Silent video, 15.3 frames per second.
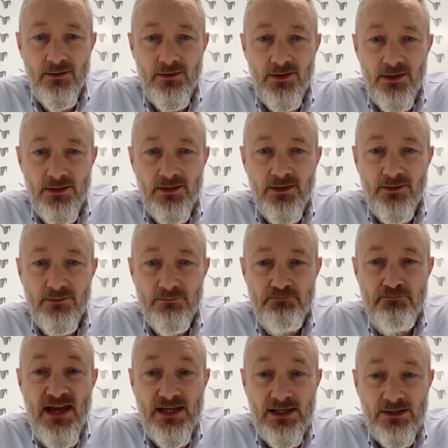in
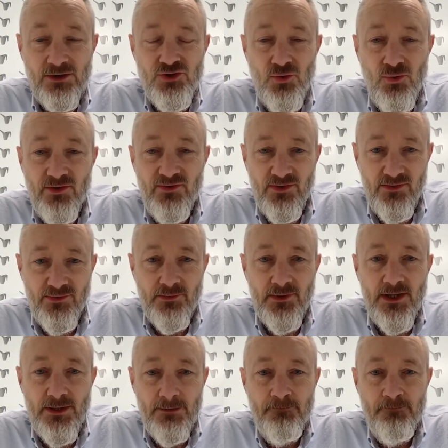making choices, right?